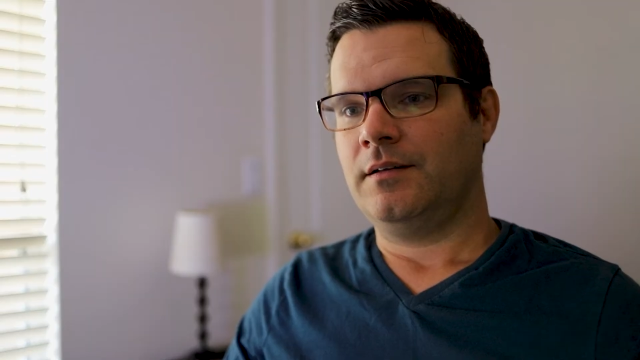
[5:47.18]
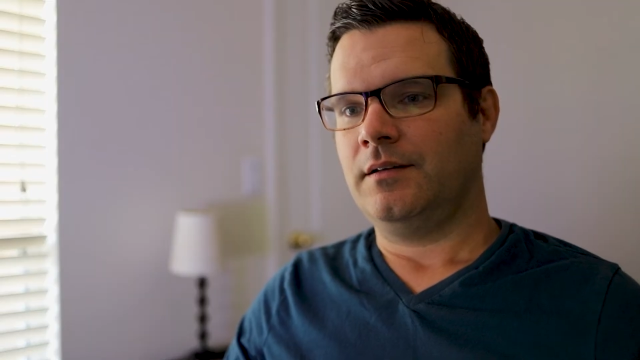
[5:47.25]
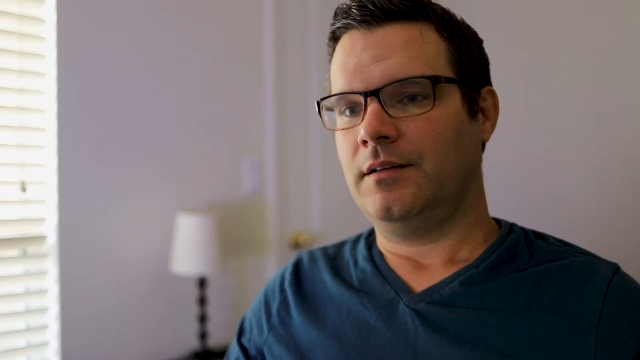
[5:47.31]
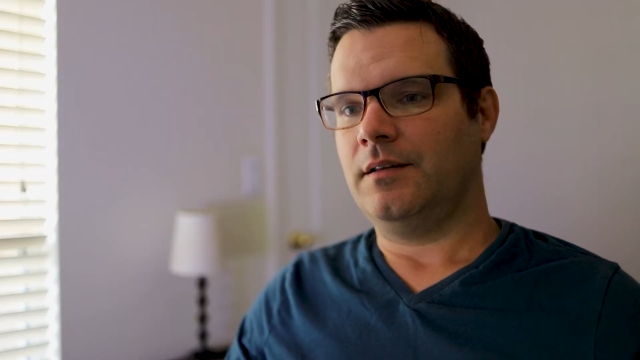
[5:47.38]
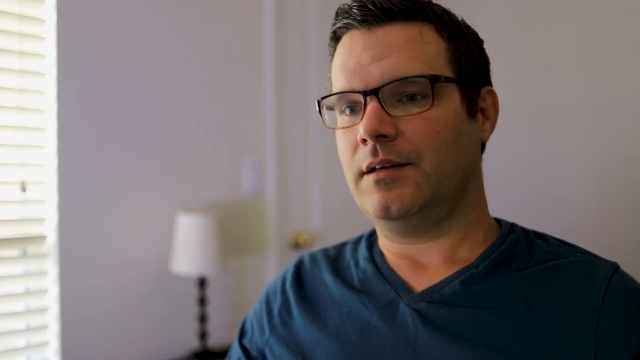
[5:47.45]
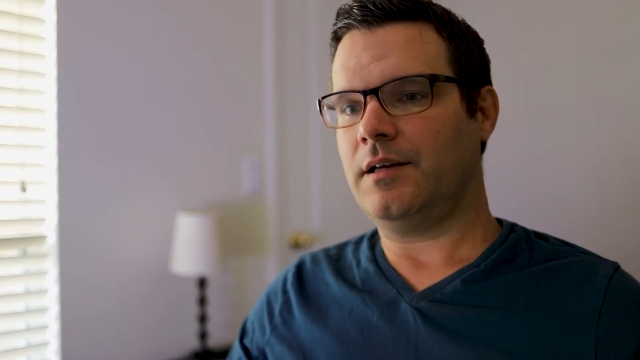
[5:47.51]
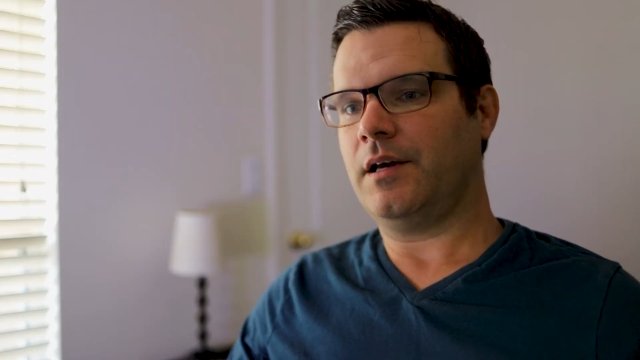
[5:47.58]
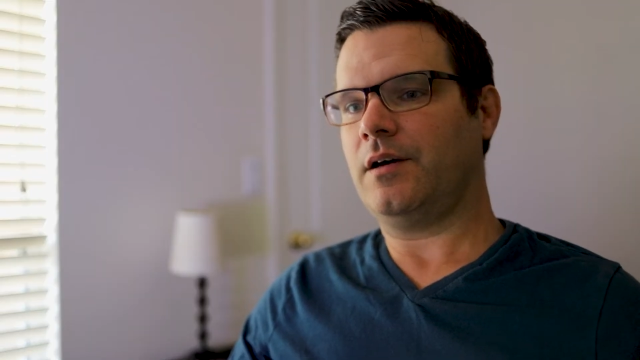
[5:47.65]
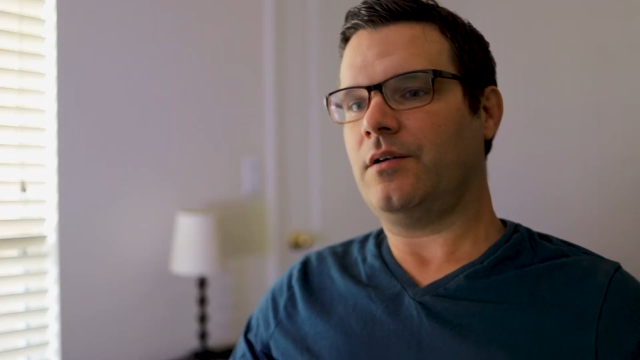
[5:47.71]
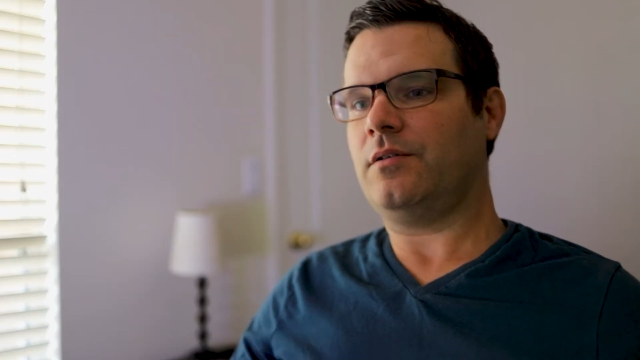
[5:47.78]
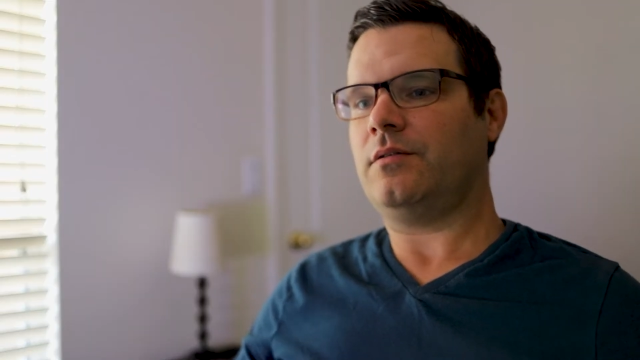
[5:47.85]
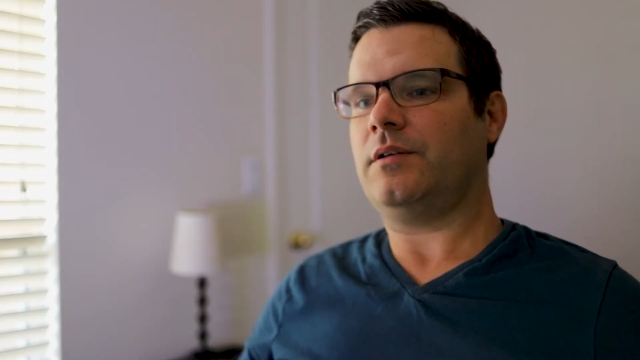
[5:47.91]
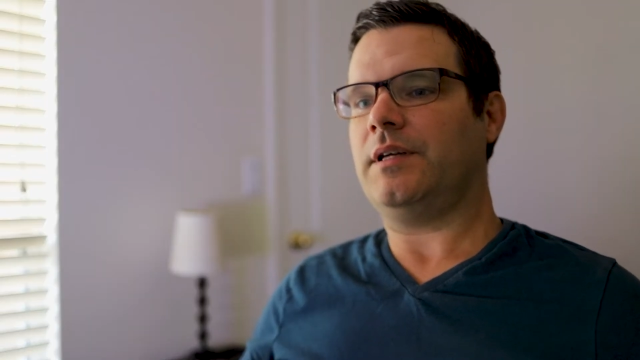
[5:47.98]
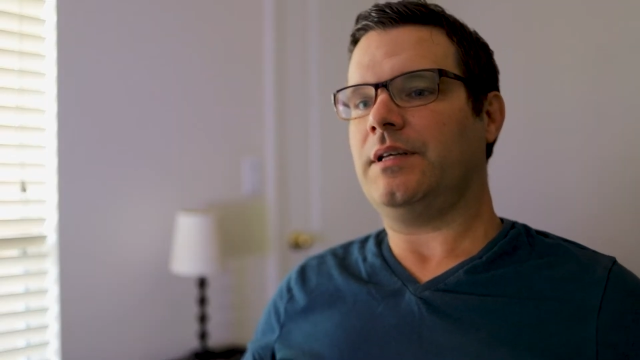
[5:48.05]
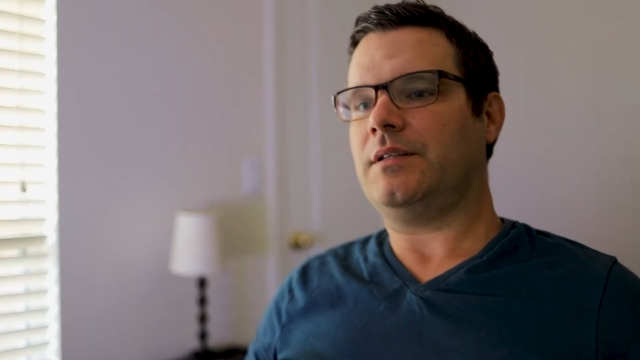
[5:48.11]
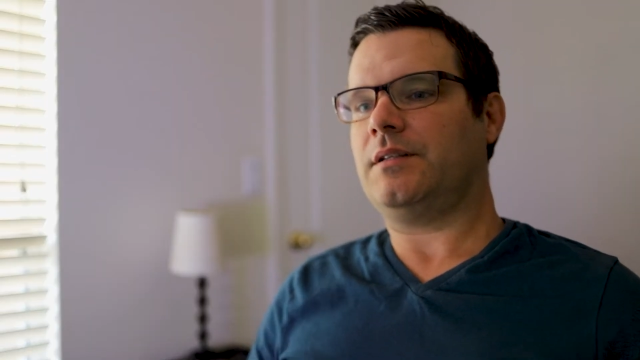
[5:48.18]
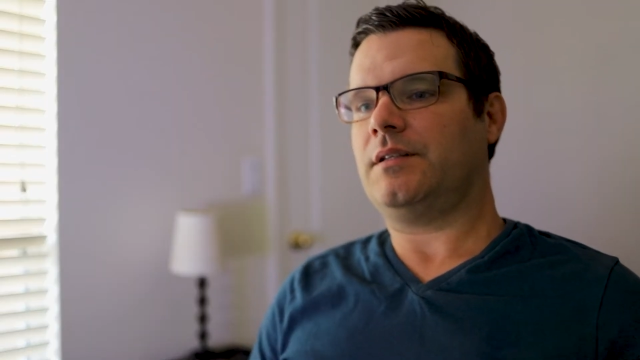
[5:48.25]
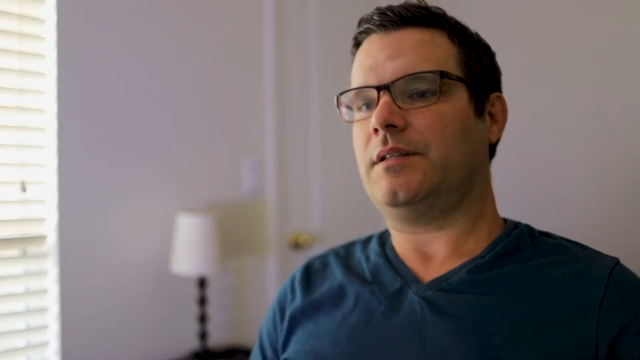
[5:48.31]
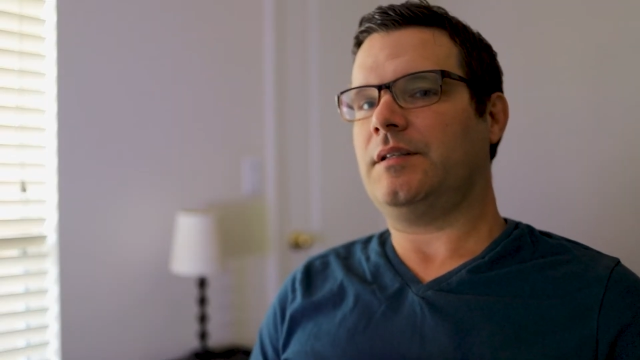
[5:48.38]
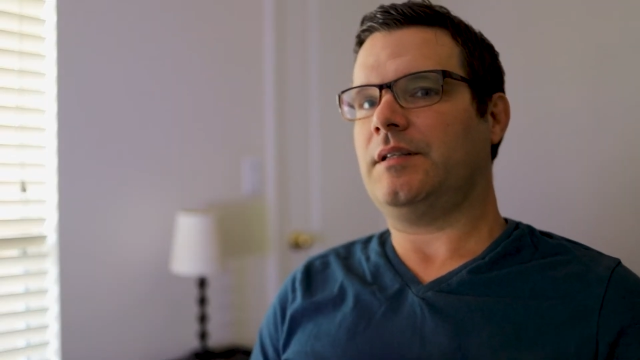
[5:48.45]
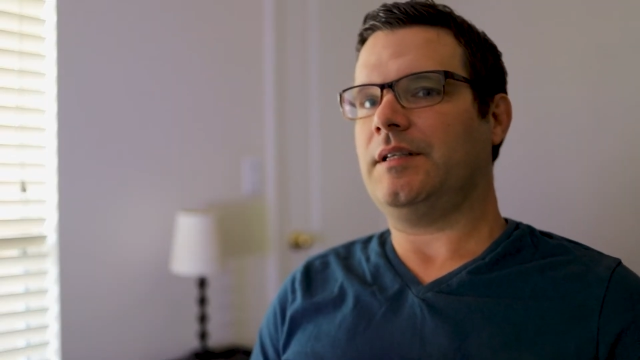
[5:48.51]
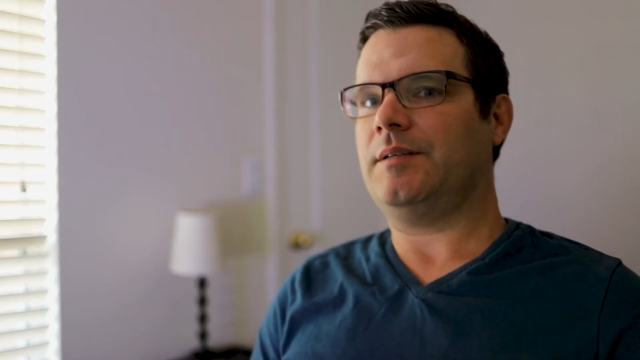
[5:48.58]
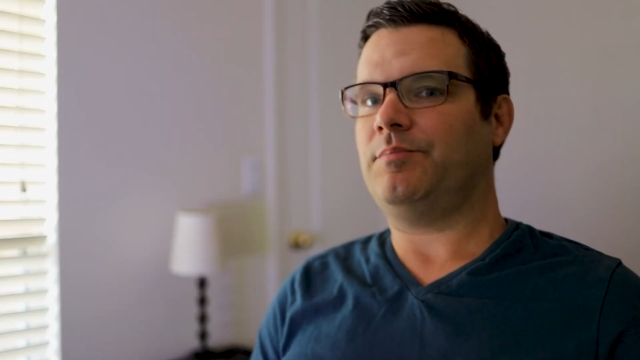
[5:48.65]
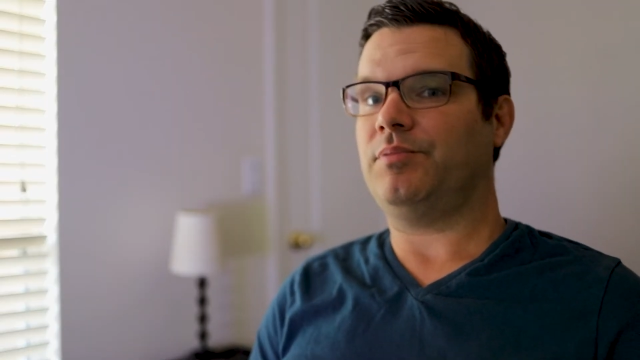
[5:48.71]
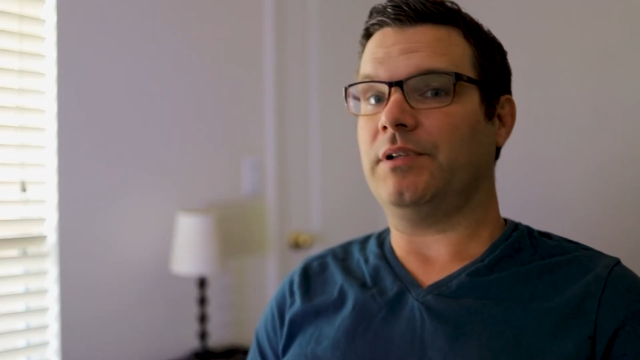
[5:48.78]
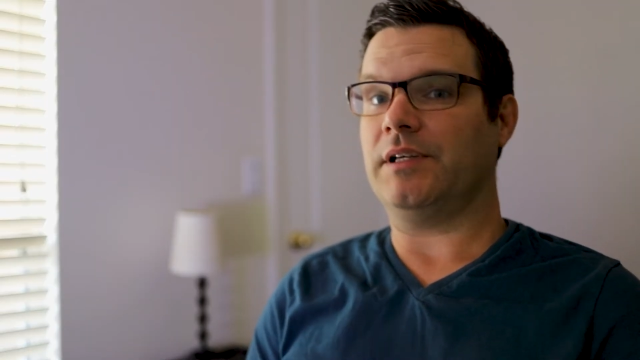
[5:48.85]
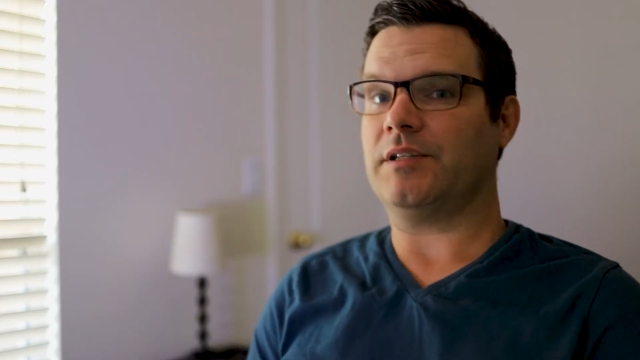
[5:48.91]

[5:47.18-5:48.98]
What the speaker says: The code is C++,